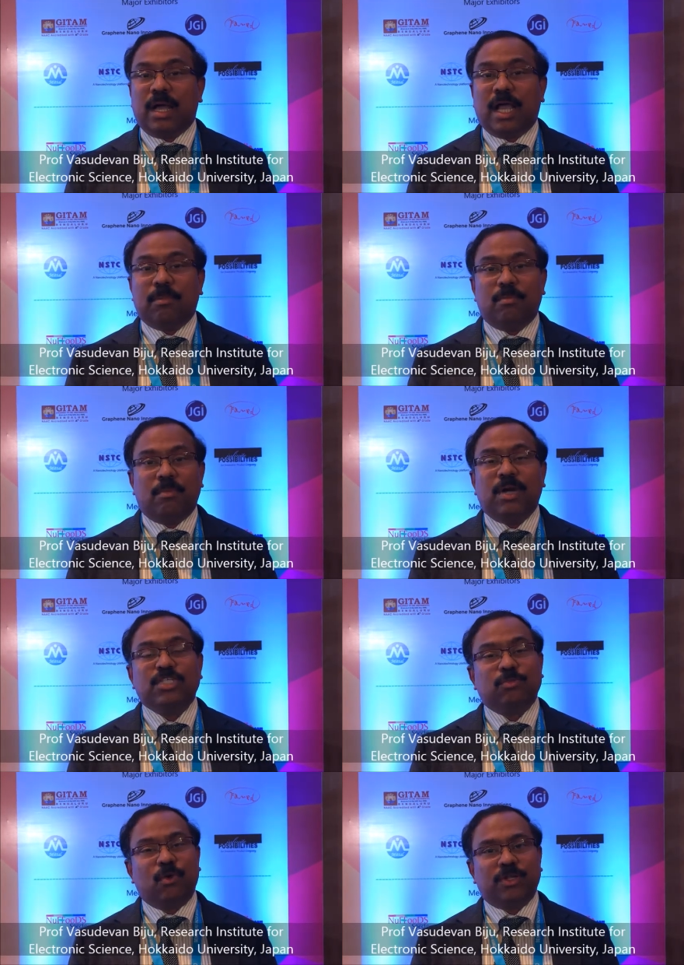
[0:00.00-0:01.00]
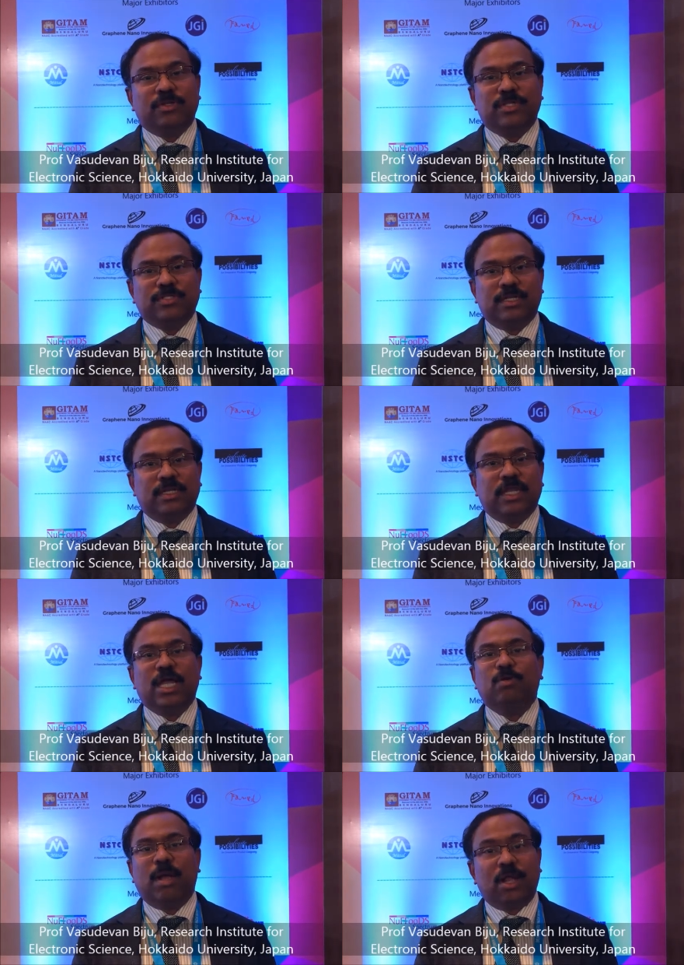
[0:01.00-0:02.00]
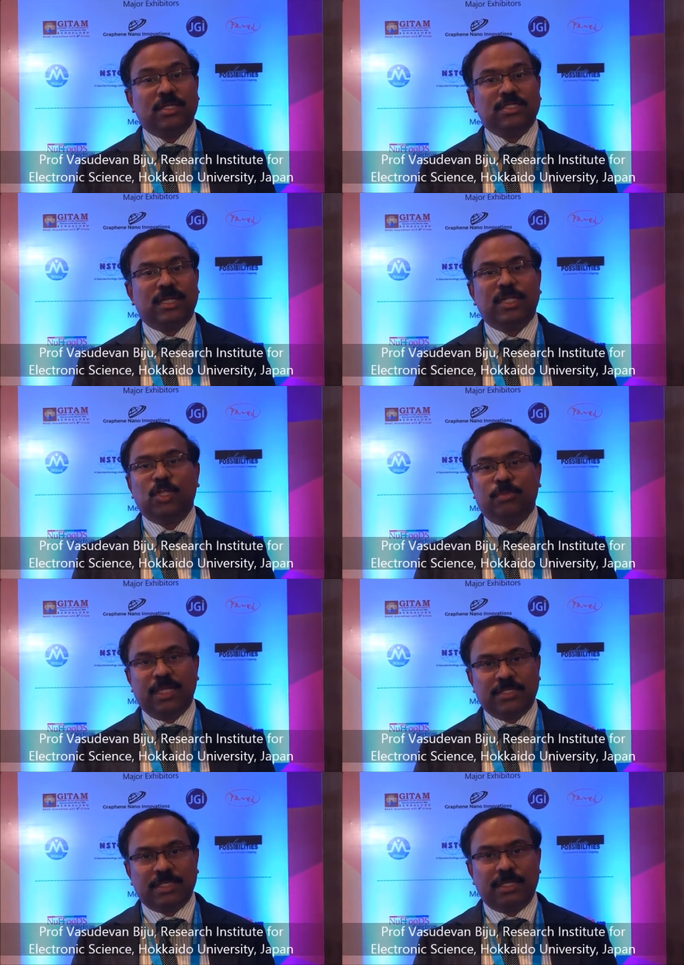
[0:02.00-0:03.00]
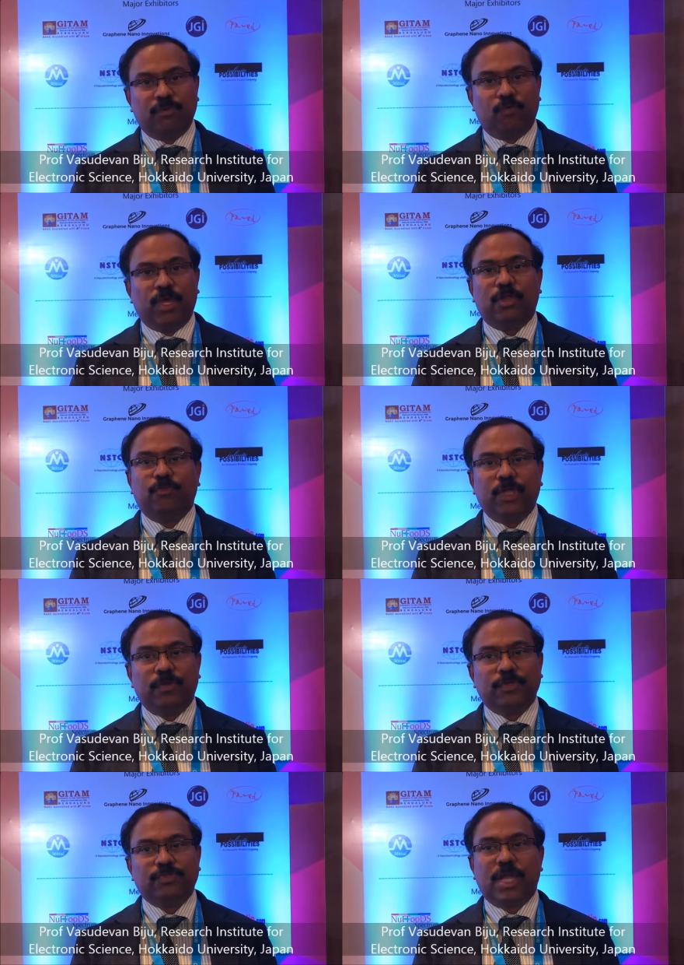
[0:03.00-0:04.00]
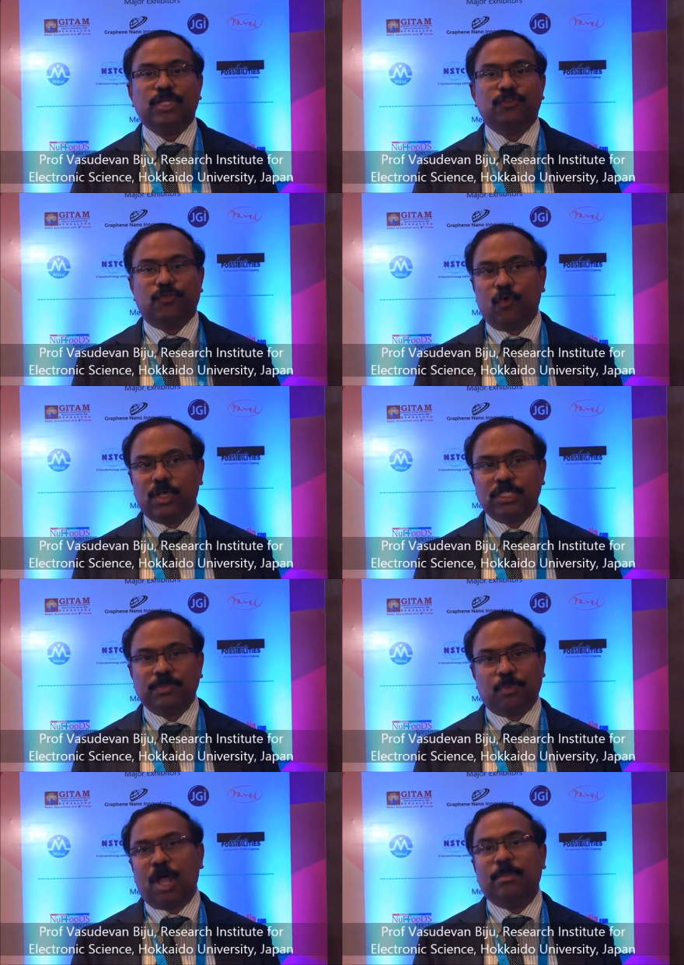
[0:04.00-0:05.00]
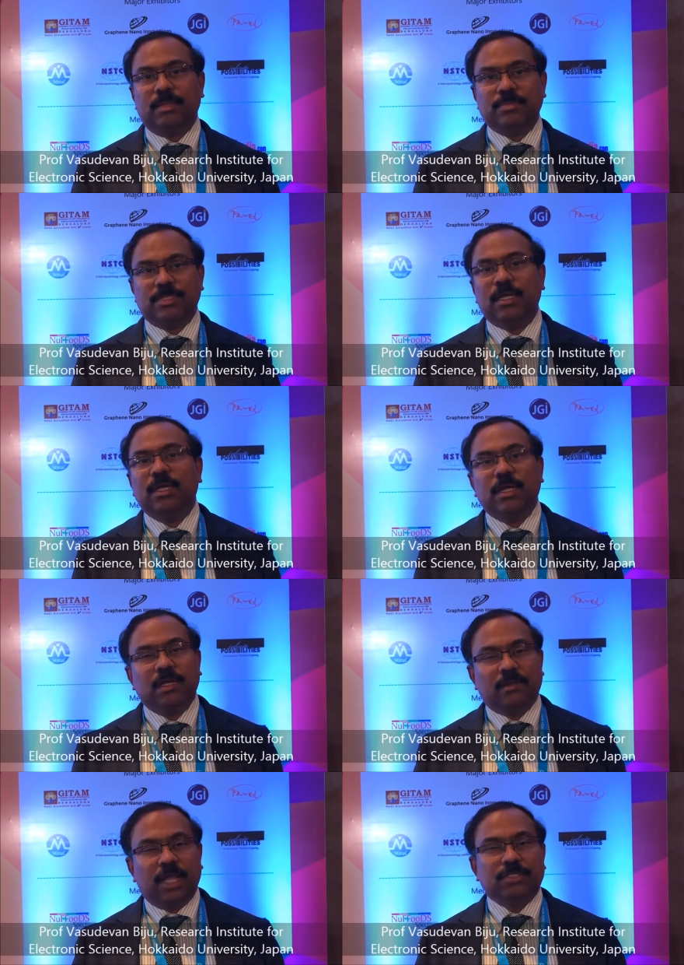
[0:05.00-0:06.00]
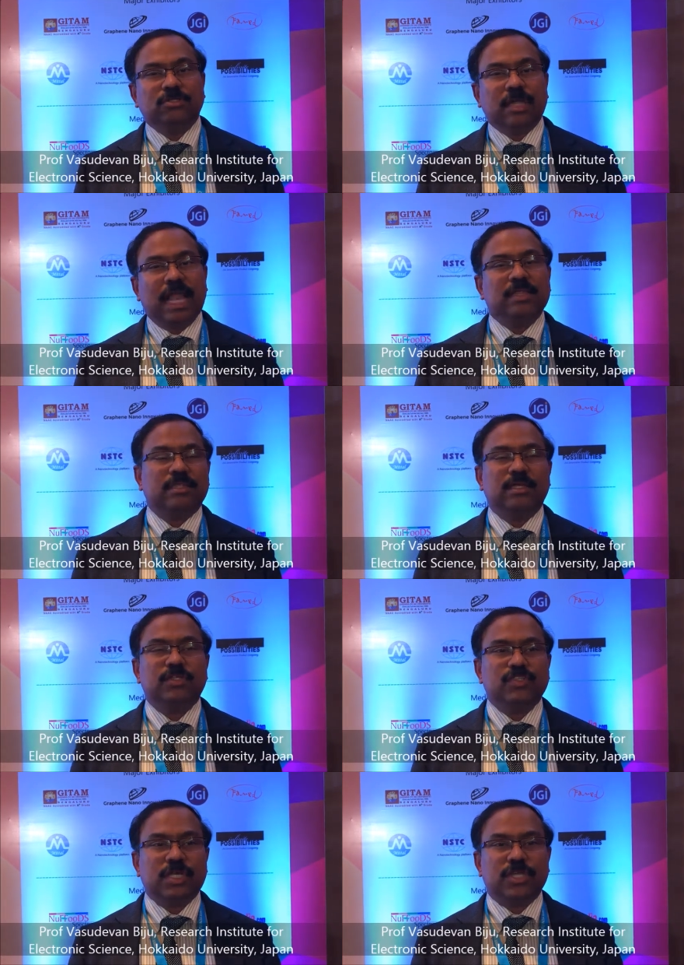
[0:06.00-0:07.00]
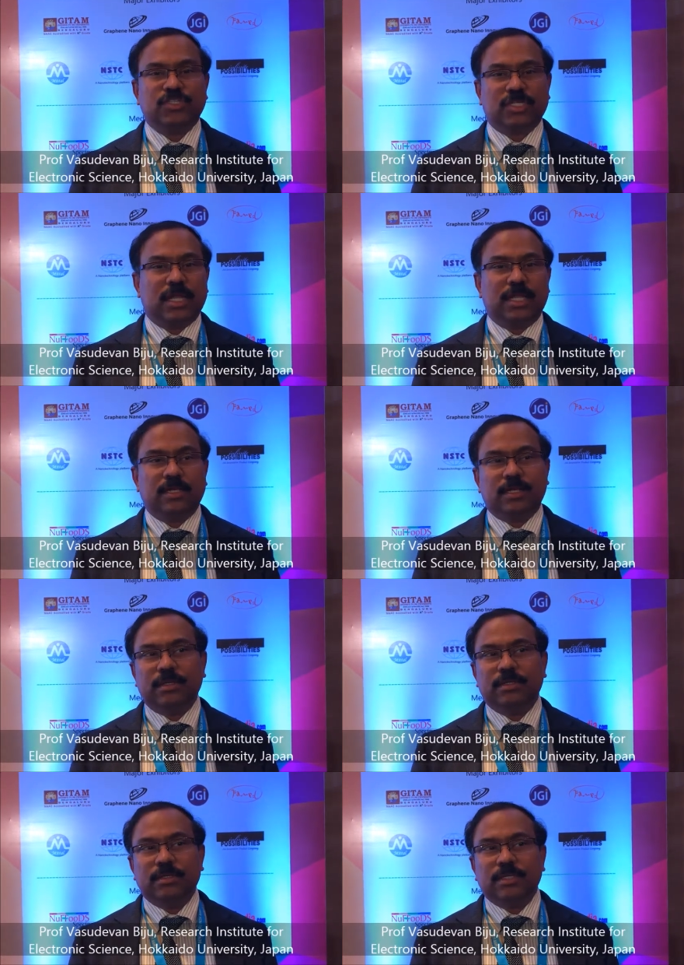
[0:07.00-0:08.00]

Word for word: I am much more interested in nanobiology and nanomedicine where we try to focus problems related to health research and uh,